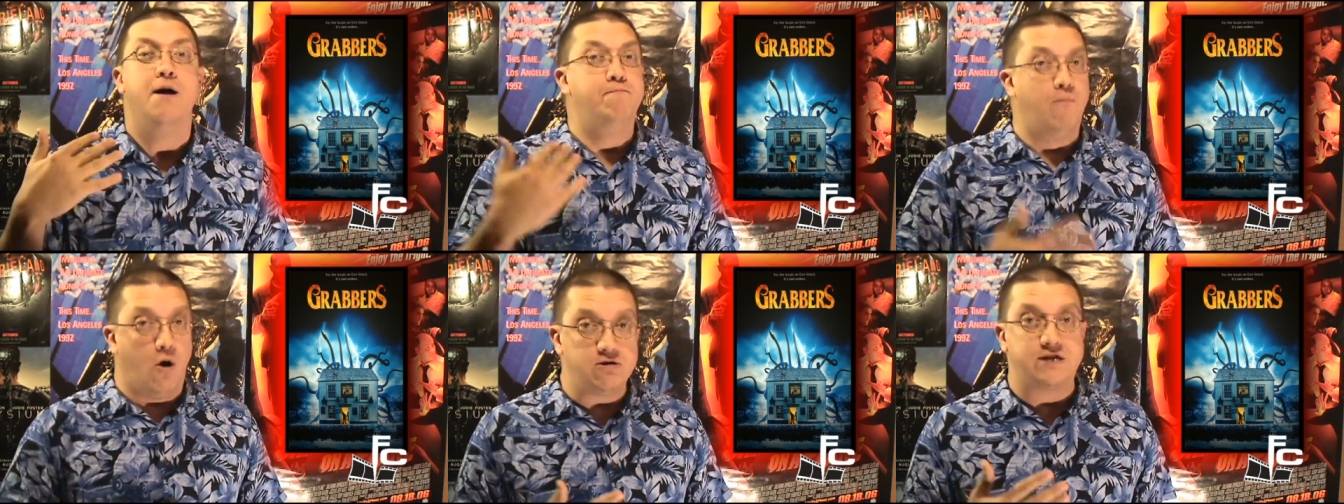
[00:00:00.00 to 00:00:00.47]

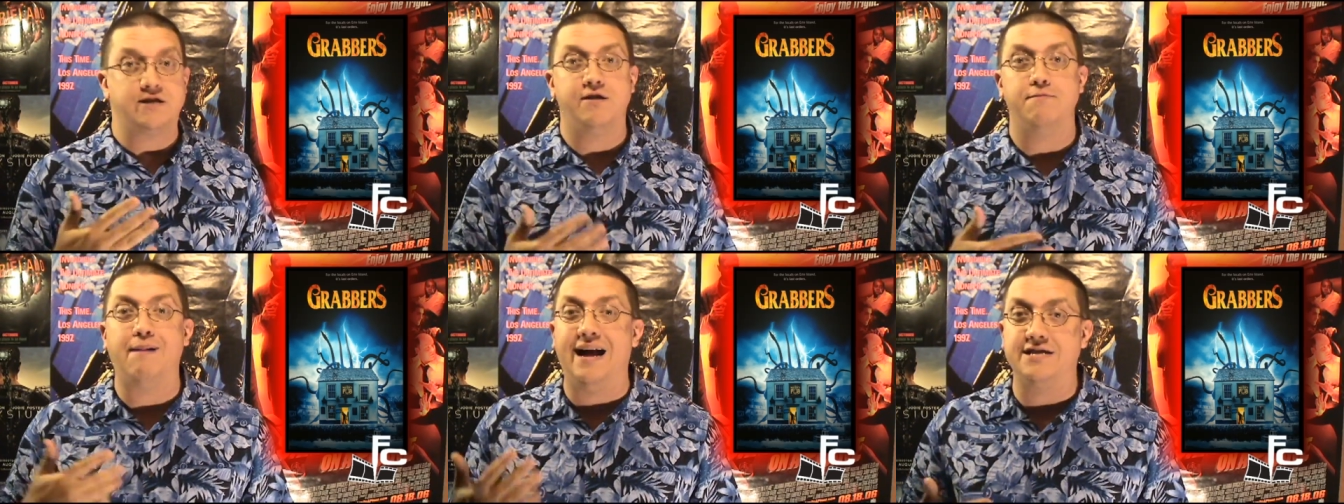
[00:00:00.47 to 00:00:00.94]
most of
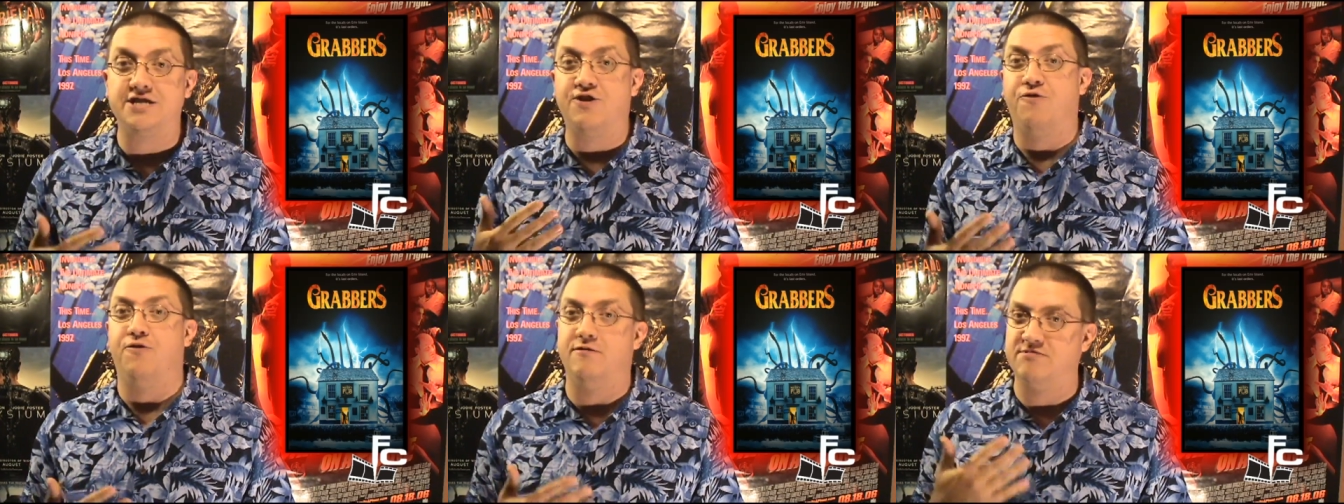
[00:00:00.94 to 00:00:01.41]
the
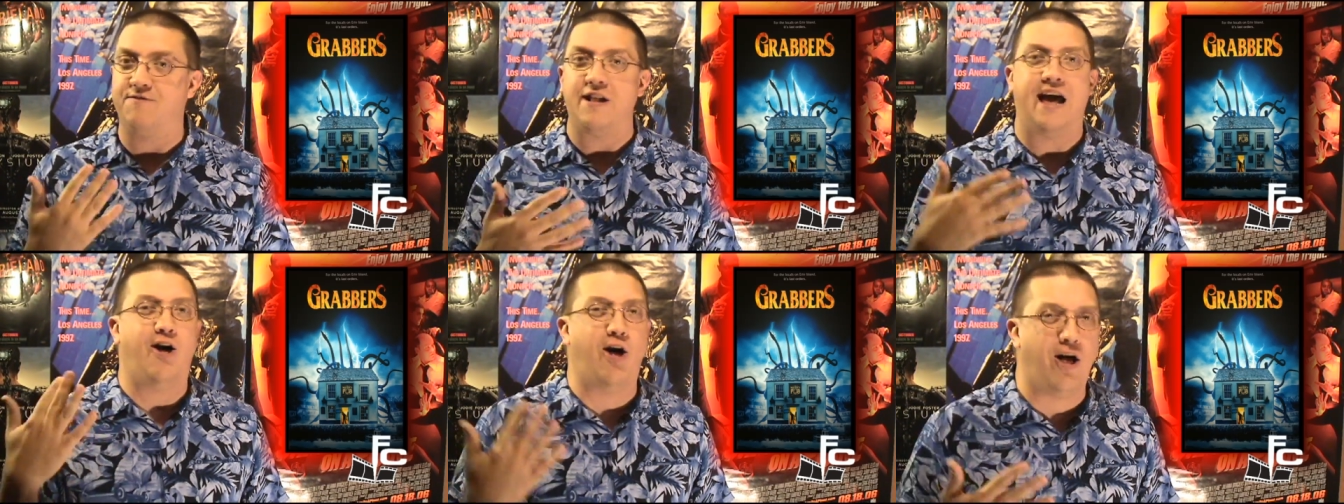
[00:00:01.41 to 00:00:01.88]
monster films, if
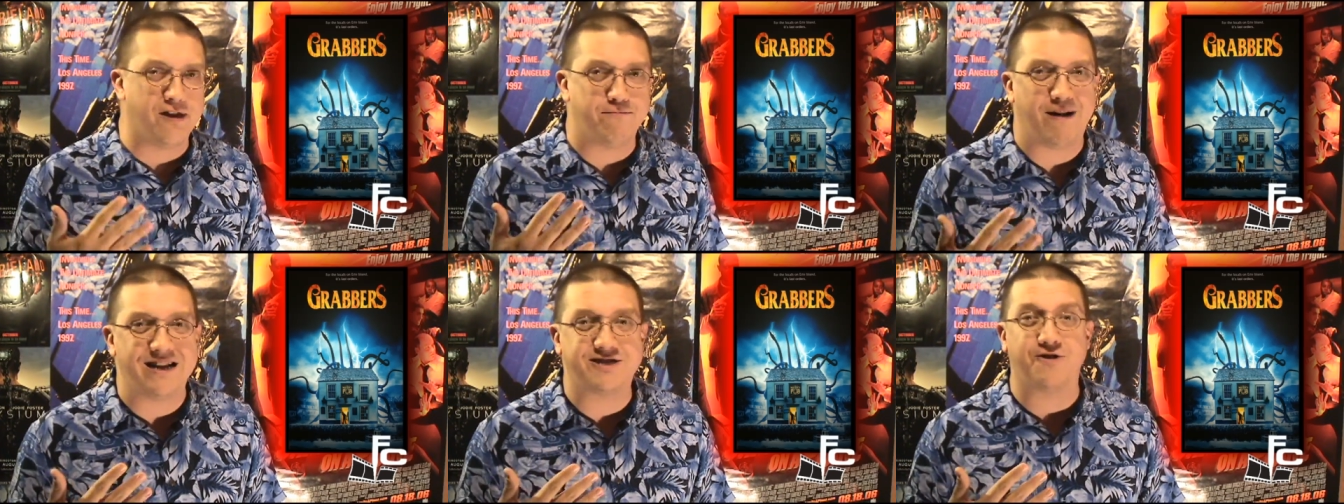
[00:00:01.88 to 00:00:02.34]
not all the
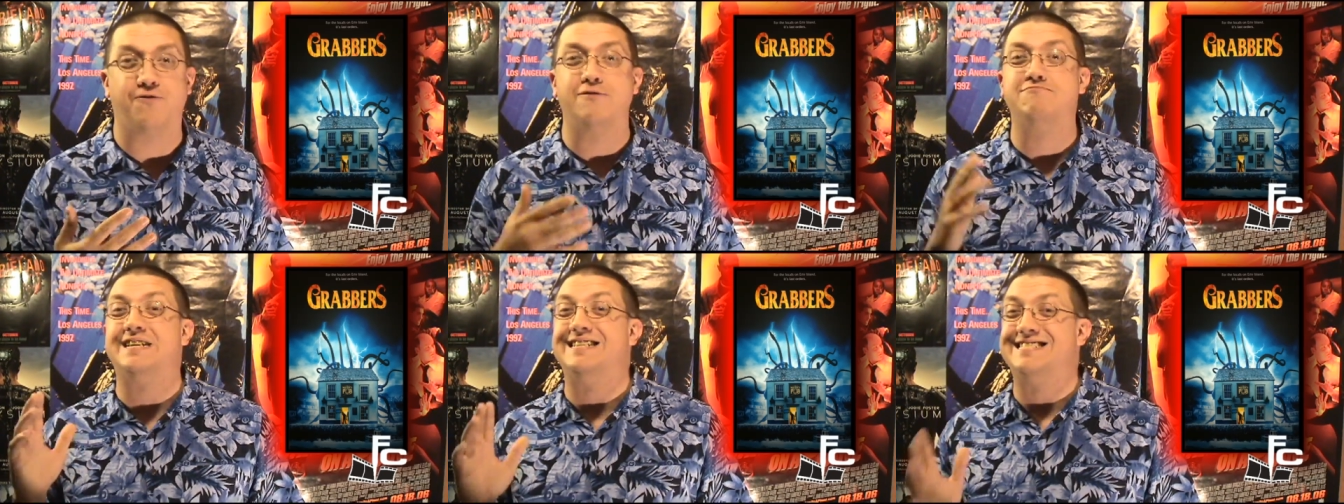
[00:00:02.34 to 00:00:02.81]
monster
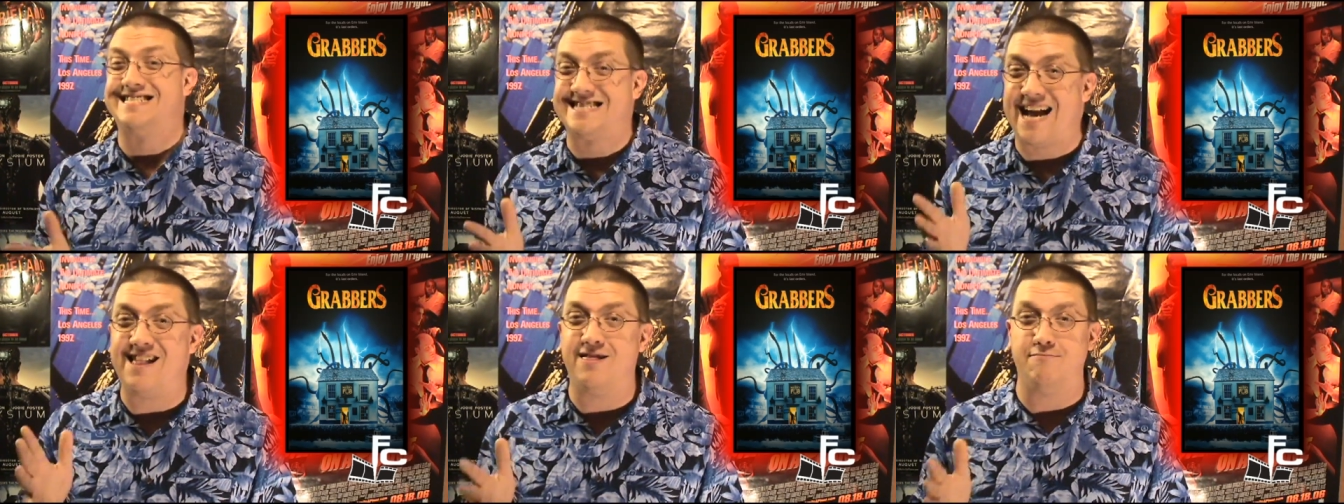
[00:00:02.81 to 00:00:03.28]
films that
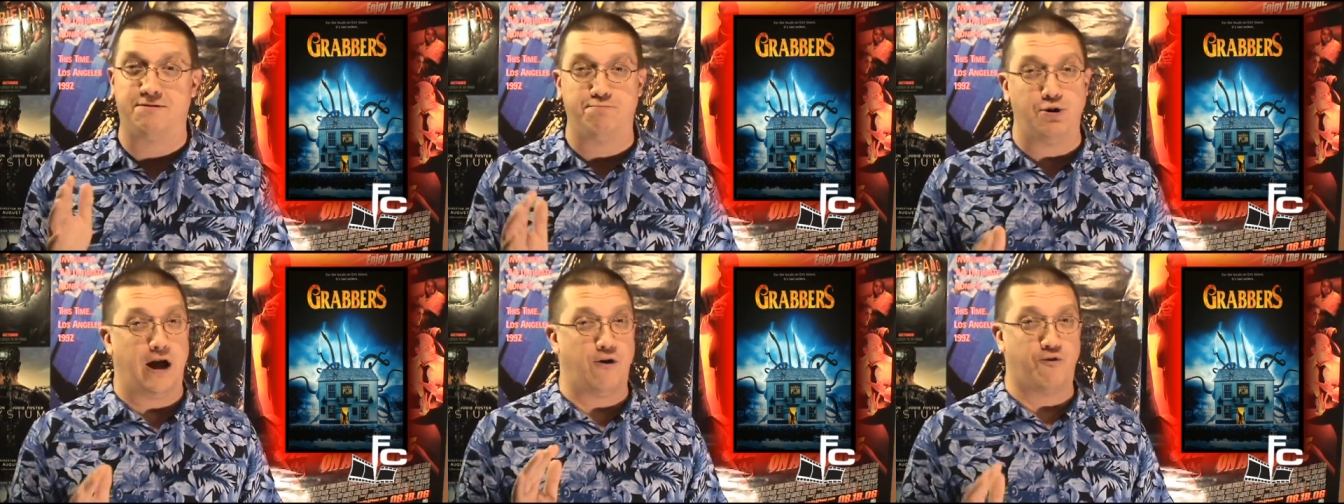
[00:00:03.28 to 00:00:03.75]
Asylum's
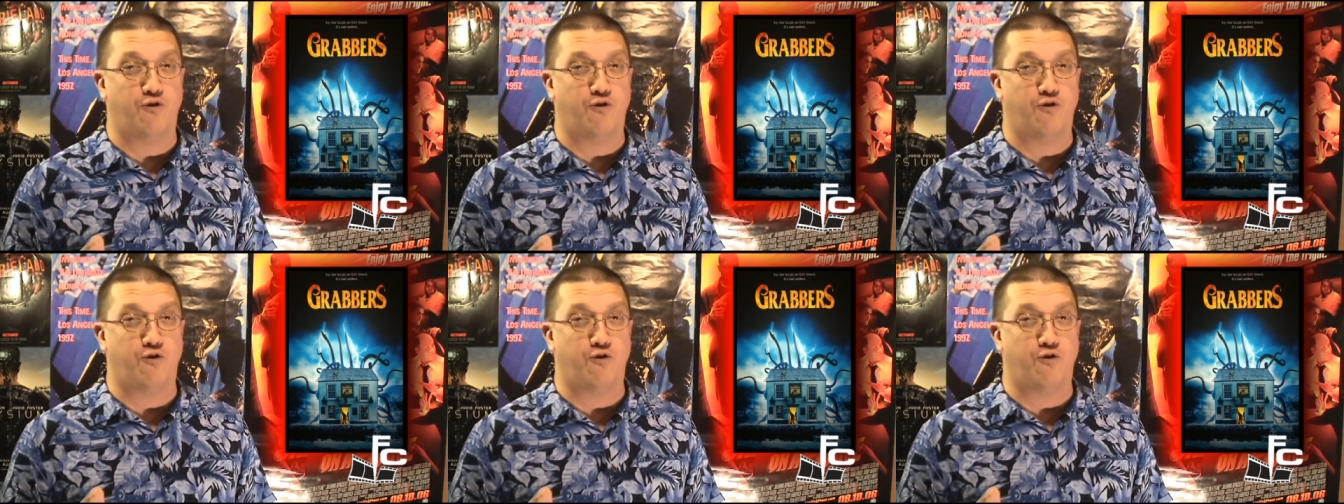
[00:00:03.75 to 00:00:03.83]
put out